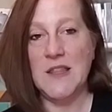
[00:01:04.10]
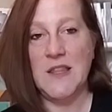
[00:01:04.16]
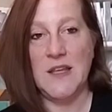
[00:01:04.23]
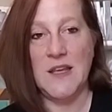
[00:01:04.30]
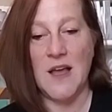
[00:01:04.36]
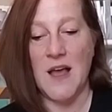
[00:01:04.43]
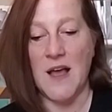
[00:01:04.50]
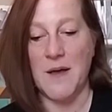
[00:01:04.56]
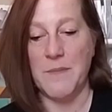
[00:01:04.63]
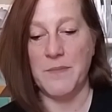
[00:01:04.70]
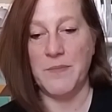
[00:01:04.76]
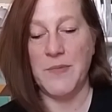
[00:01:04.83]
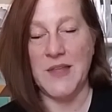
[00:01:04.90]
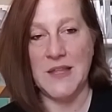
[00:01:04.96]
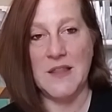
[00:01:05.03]
um, thing
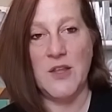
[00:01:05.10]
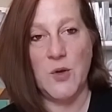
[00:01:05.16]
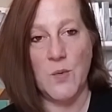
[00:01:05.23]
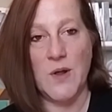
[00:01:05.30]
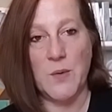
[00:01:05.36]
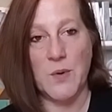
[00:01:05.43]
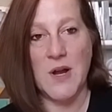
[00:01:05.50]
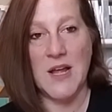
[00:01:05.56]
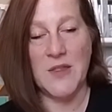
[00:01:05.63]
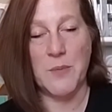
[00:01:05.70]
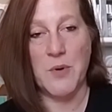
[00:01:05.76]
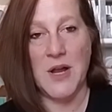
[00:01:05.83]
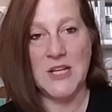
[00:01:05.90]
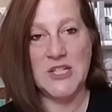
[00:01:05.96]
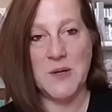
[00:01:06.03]
that you want to work on, the
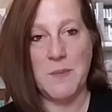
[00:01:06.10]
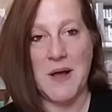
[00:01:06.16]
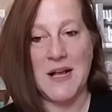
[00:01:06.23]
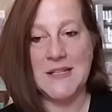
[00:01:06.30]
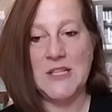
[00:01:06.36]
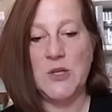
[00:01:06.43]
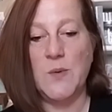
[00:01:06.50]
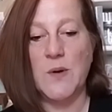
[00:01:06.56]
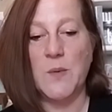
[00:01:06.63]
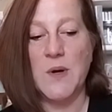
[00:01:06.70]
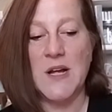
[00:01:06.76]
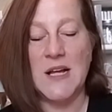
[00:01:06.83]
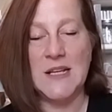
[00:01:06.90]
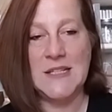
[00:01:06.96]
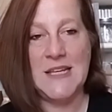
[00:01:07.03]
project box that you want to work on,
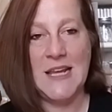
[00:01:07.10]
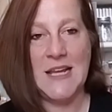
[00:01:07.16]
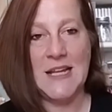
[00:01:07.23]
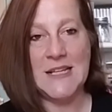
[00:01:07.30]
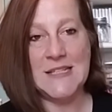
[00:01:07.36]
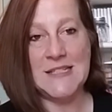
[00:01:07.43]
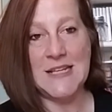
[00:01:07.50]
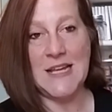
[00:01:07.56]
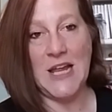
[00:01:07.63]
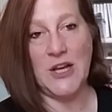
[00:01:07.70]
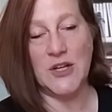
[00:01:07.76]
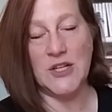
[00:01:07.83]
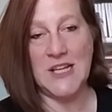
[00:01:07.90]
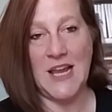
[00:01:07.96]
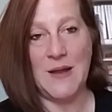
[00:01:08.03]
take it and sit at your
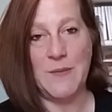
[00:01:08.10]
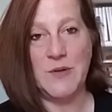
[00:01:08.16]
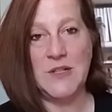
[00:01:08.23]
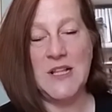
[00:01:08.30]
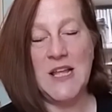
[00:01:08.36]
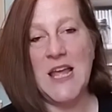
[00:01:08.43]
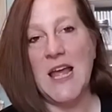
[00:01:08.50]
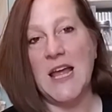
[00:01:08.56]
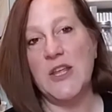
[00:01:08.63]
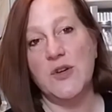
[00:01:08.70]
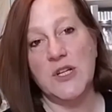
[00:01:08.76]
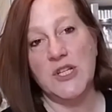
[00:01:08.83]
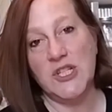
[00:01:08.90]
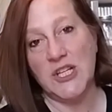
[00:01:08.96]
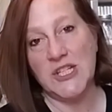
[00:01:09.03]
table and you could chit
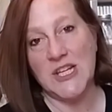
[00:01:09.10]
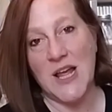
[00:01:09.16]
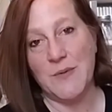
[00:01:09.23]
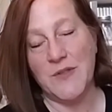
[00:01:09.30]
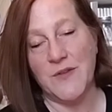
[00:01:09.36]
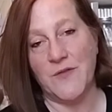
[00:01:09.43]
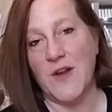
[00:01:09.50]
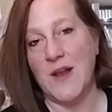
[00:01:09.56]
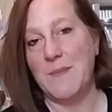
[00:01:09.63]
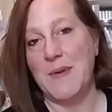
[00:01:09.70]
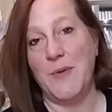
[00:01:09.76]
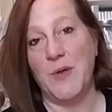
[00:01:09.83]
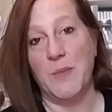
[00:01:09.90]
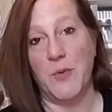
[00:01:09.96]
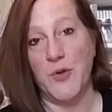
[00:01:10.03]
chat with a friend. Maybe you're
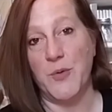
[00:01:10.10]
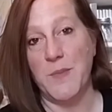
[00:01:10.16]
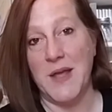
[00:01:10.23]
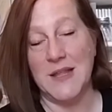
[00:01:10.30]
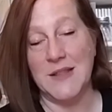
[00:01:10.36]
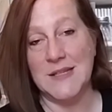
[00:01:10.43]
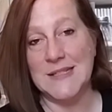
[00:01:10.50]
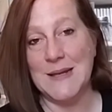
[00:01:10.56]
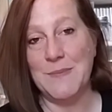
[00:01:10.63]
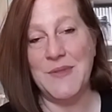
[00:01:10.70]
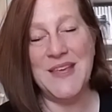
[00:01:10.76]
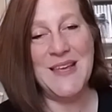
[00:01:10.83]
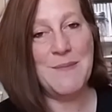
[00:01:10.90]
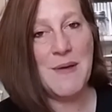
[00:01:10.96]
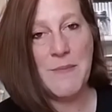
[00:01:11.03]
both making the same thing, maybe
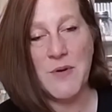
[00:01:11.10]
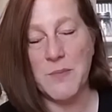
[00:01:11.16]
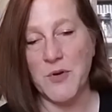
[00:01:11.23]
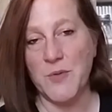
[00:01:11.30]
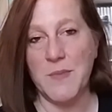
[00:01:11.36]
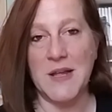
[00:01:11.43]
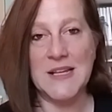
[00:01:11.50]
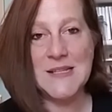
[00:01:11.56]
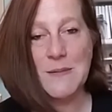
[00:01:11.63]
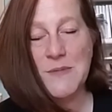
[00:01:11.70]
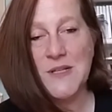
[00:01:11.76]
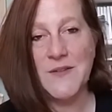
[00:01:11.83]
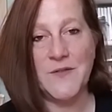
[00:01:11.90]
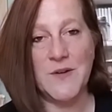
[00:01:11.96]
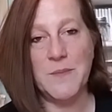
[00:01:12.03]
you're both making something different,
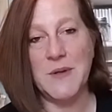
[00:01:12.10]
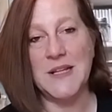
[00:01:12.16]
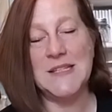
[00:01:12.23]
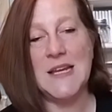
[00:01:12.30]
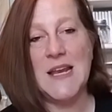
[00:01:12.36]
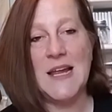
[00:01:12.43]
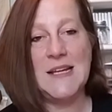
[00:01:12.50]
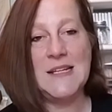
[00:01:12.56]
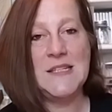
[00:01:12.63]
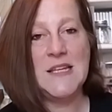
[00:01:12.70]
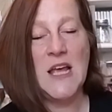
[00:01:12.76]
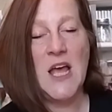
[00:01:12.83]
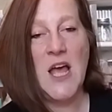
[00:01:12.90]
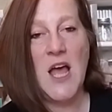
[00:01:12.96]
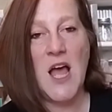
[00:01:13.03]
but it's a nice
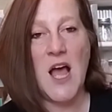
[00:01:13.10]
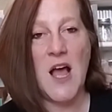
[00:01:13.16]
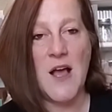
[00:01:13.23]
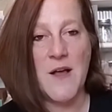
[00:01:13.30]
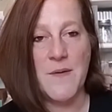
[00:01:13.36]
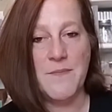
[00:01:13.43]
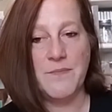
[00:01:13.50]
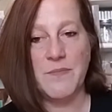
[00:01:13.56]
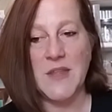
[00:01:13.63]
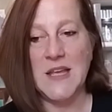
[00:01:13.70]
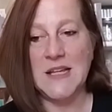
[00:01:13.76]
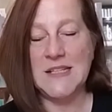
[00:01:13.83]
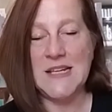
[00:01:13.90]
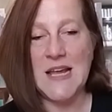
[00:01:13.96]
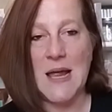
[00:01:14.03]
um,
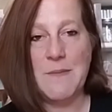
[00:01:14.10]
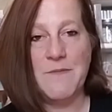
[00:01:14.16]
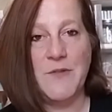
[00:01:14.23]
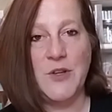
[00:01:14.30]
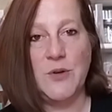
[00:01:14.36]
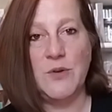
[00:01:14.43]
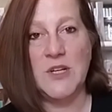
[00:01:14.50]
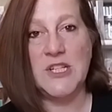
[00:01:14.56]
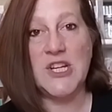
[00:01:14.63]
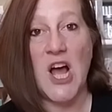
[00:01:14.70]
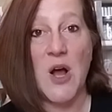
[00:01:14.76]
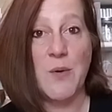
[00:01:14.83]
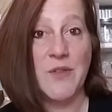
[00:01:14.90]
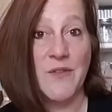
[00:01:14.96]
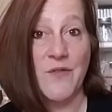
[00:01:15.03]
time for you to talk with a
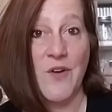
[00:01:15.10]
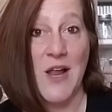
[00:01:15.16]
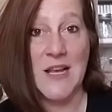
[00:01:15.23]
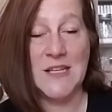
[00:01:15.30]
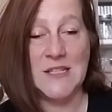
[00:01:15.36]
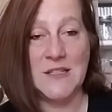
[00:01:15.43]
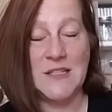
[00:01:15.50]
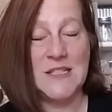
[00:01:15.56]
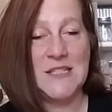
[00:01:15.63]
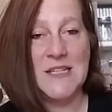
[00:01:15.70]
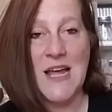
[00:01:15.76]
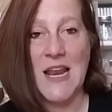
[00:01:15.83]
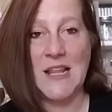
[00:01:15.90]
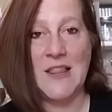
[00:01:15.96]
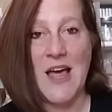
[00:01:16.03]
friend. It's not a
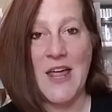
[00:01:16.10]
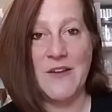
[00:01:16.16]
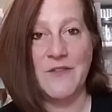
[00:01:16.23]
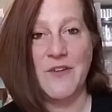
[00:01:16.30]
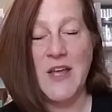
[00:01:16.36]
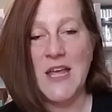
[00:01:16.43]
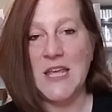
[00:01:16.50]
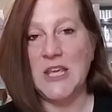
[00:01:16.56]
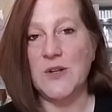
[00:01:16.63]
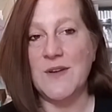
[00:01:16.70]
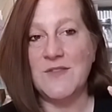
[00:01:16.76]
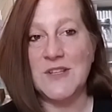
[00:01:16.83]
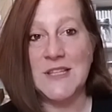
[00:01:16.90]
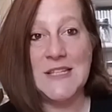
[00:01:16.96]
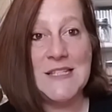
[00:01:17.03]
lot of, you don't have to
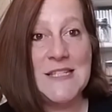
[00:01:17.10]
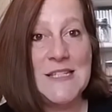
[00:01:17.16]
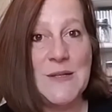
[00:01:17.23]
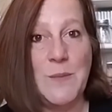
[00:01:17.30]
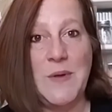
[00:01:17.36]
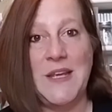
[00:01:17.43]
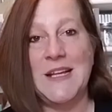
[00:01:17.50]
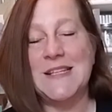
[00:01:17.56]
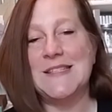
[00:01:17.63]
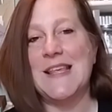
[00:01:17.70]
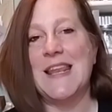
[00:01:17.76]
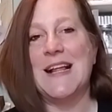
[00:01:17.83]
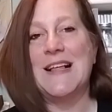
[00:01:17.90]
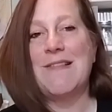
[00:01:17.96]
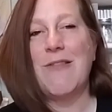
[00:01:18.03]
listen to me, it's not a
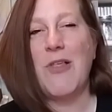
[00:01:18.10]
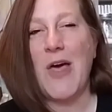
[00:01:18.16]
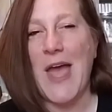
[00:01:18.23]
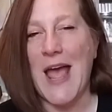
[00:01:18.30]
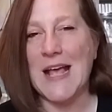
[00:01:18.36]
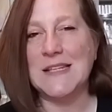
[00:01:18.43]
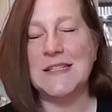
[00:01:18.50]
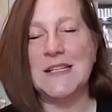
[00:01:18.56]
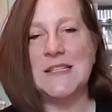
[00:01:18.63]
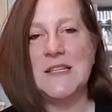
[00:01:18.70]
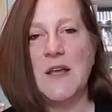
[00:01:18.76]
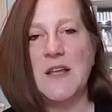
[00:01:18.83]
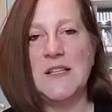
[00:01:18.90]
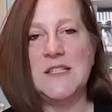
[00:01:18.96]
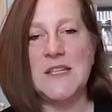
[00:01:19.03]
class. It's, it's
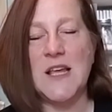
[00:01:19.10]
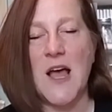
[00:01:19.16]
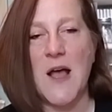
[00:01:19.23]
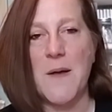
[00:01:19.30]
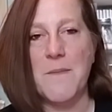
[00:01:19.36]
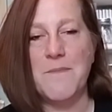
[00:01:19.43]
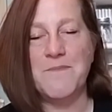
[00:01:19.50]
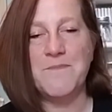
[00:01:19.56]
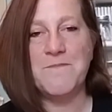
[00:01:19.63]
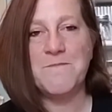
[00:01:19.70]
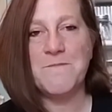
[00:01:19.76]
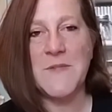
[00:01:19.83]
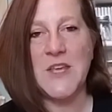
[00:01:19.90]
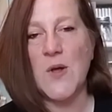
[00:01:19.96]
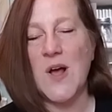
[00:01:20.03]
um, you know,
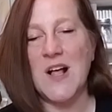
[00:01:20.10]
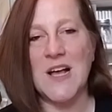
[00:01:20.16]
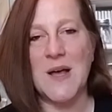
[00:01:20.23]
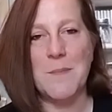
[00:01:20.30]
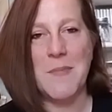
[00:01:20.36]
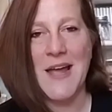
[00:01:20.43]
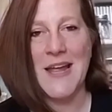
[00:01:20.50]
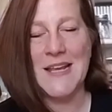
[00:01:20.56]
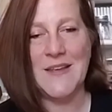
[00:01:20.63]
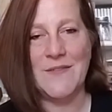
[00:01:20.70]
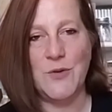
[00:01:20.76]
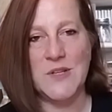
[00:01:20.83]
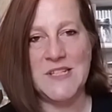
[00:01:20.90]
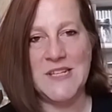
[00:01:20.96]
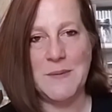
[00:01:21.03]
I'll come by and give you a
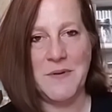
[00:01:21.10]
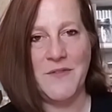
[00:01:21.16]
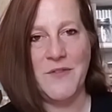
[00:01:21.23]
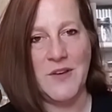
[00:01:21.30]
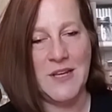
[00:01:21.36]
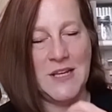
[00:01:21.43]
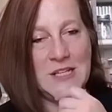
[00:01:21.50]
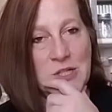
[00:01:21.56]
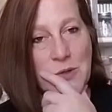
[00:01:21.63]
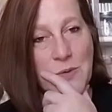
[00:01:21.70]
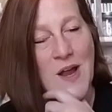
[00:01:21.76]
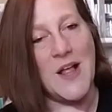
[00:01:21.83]
tip if you need to. I'll,